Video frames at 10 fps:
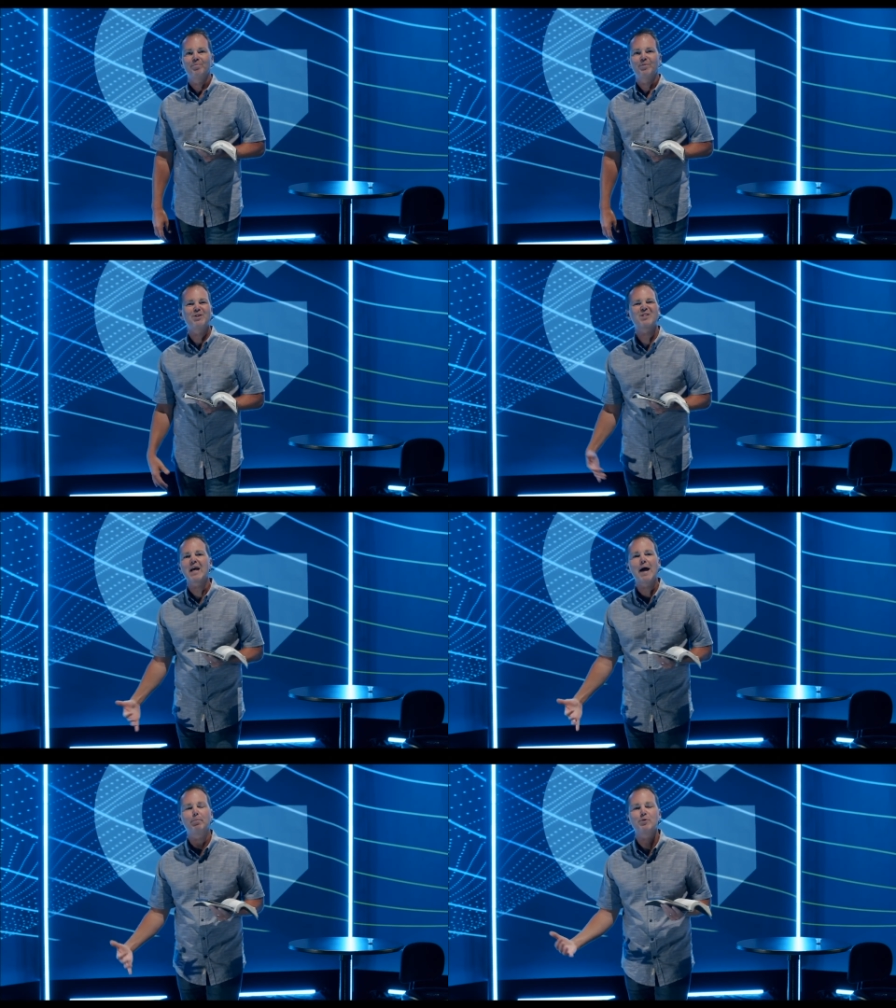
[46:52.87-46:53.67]
The
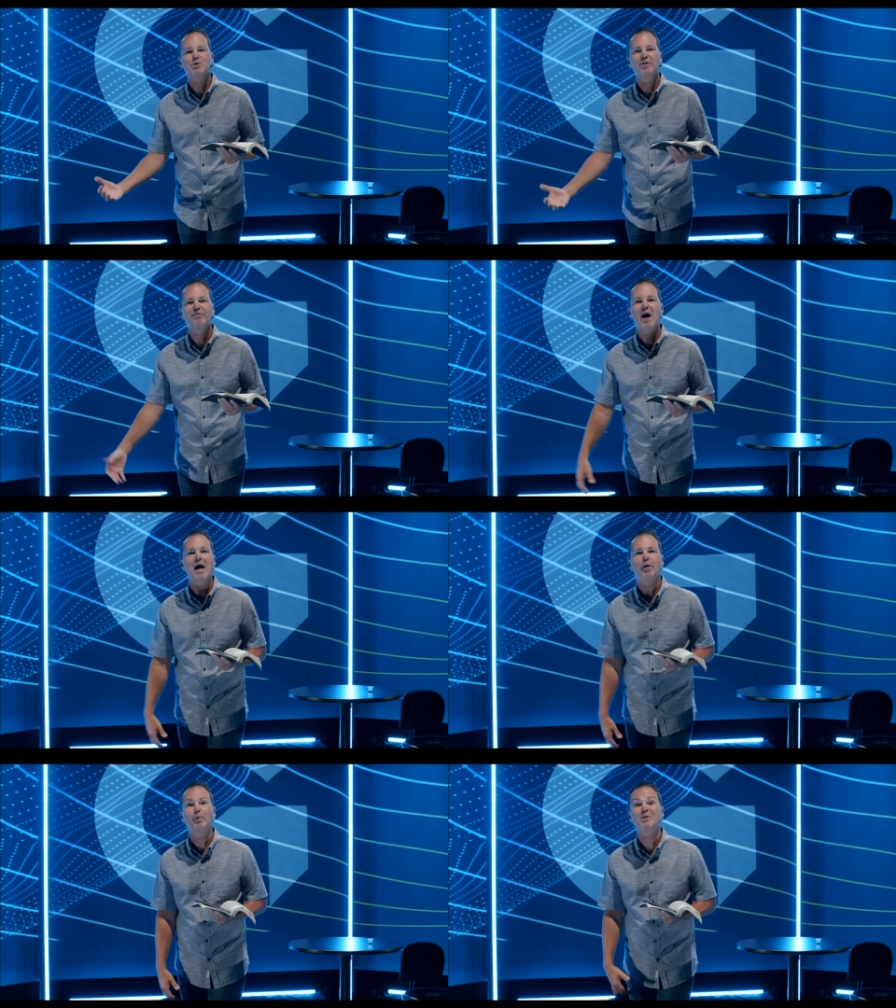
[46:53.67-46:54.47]
disciples and the
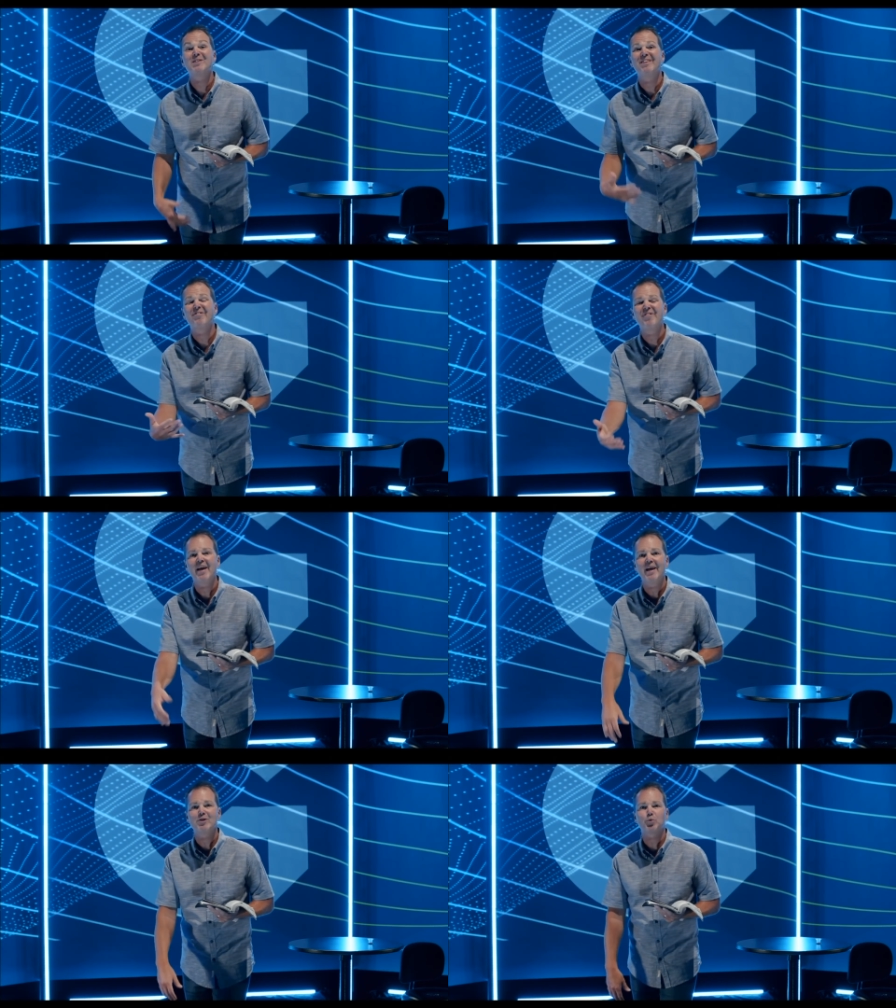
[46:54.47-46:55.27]
followers and the
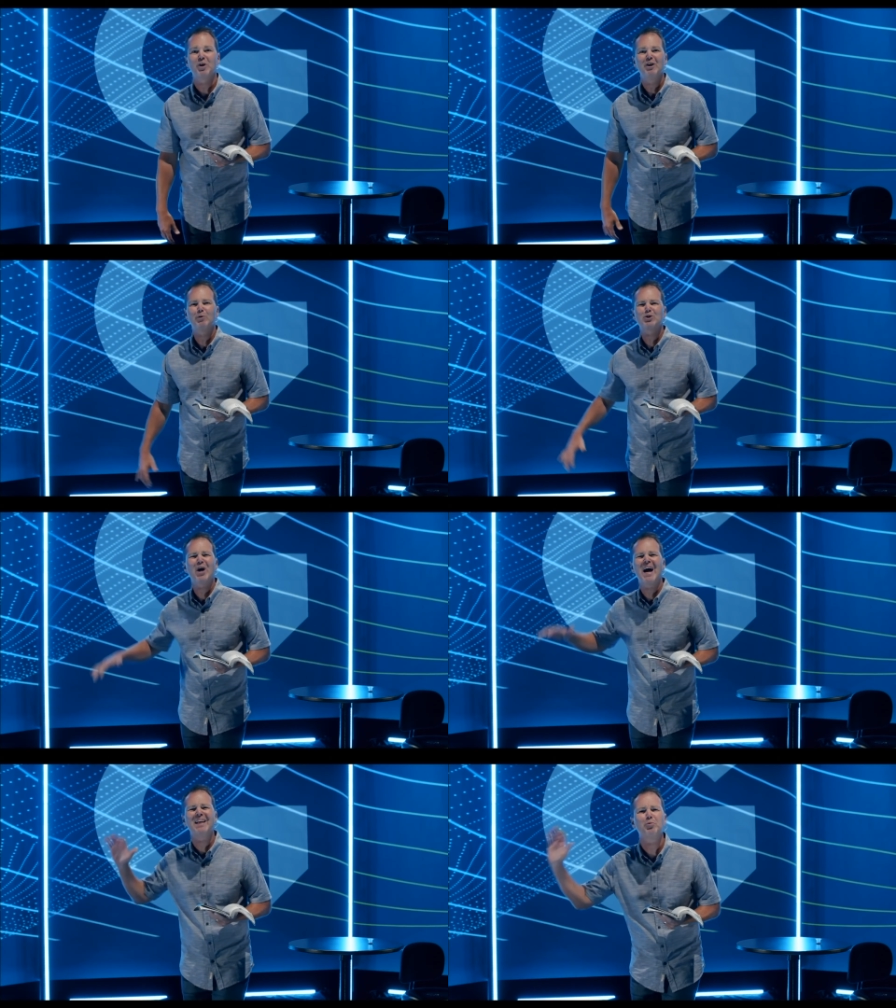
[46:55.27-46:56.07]
fans were
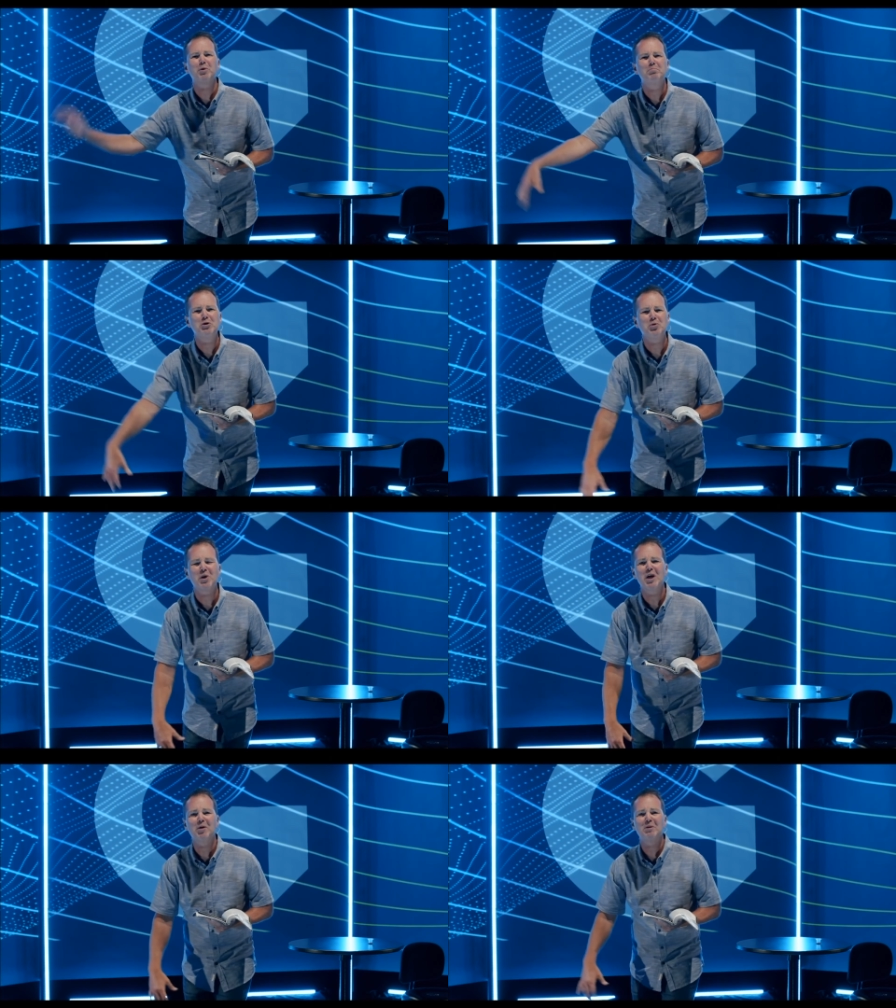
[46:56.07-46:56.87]
trying to rebuke
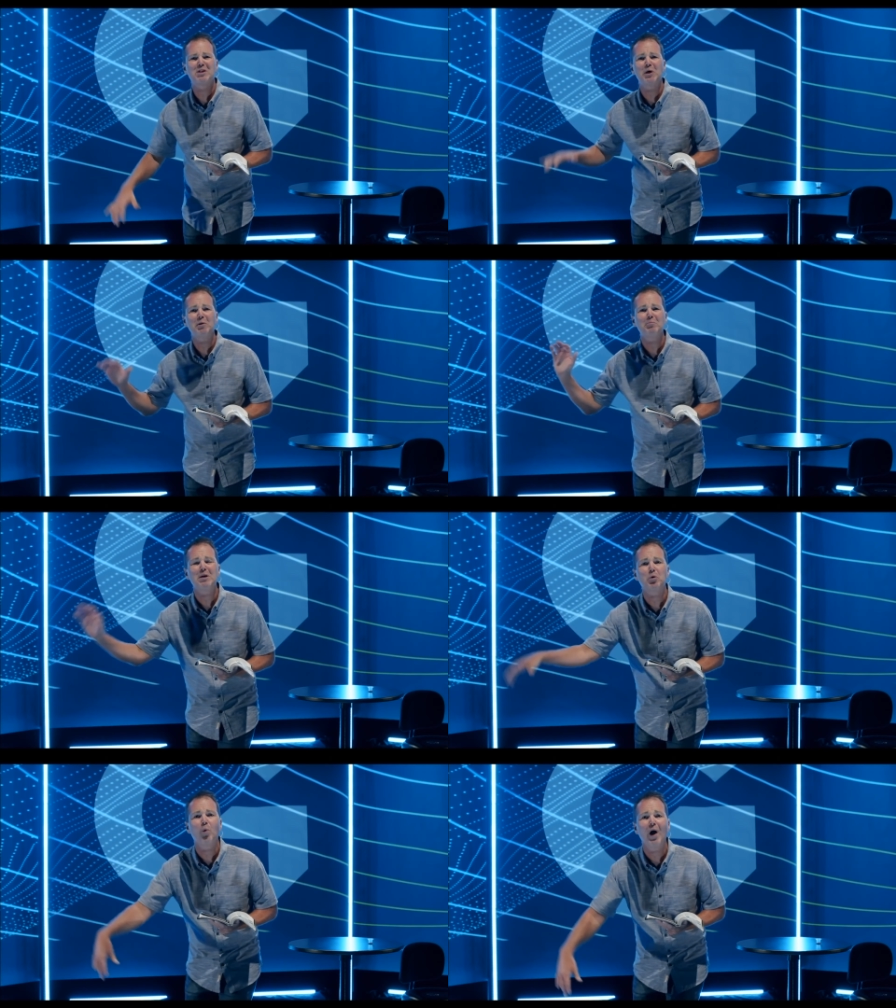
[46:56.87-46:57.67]
him and tell him to be
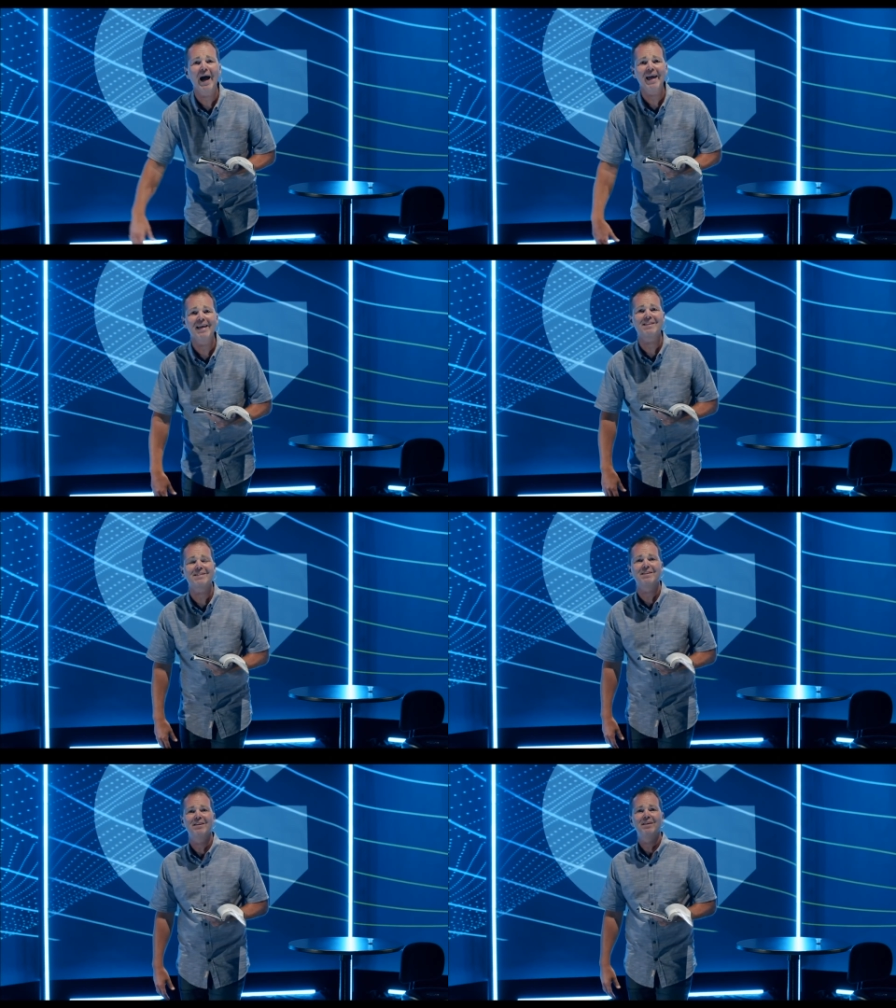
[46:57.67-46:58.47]
quiet.
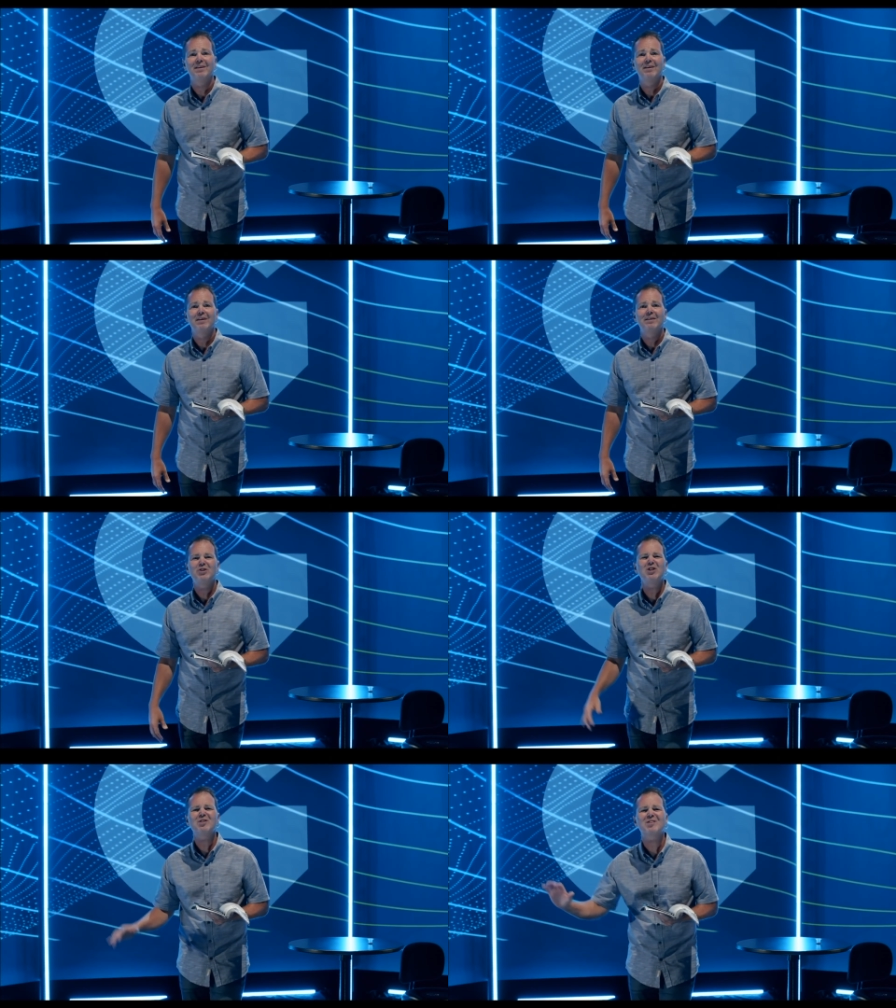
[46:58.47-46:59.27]

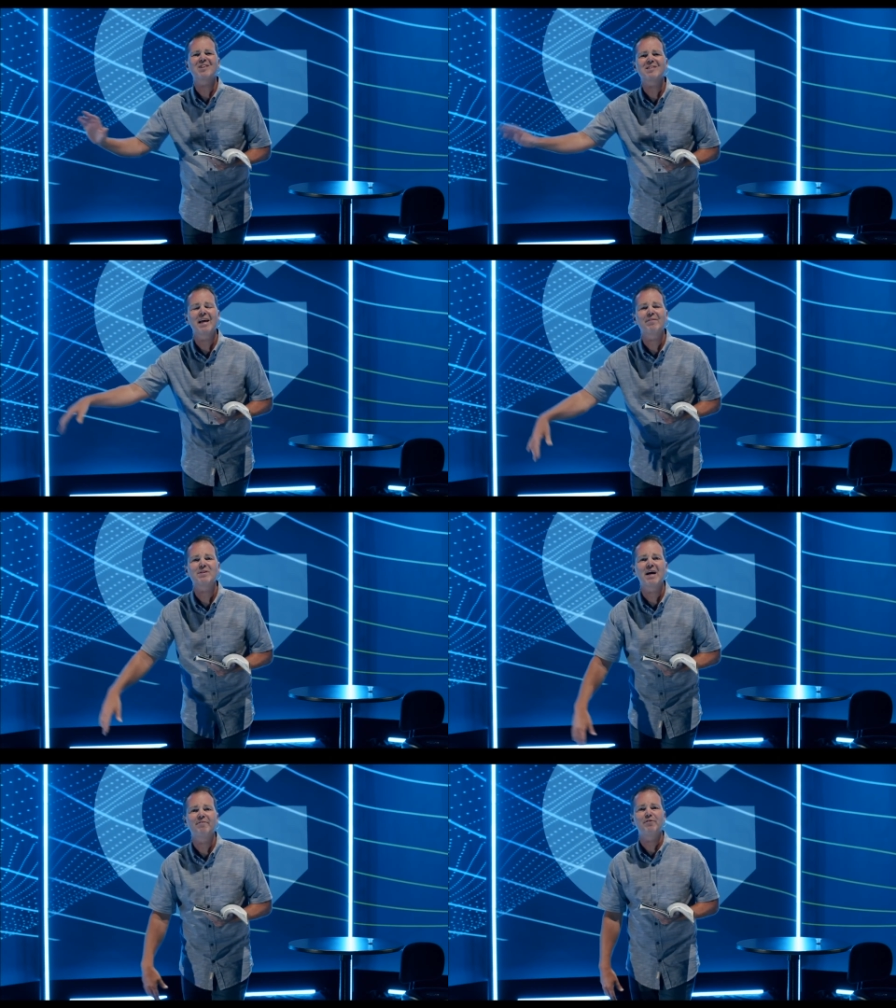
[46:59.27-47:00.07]
Jesus doesn't have
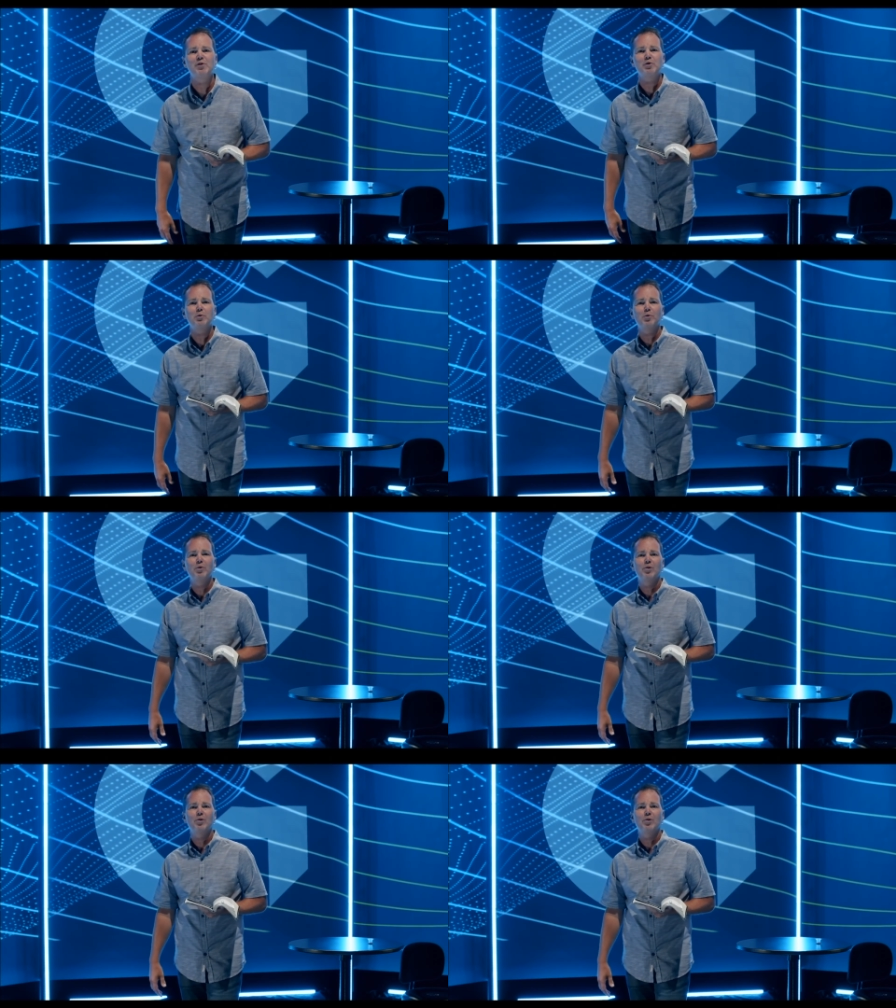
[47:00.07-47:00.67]
time for you.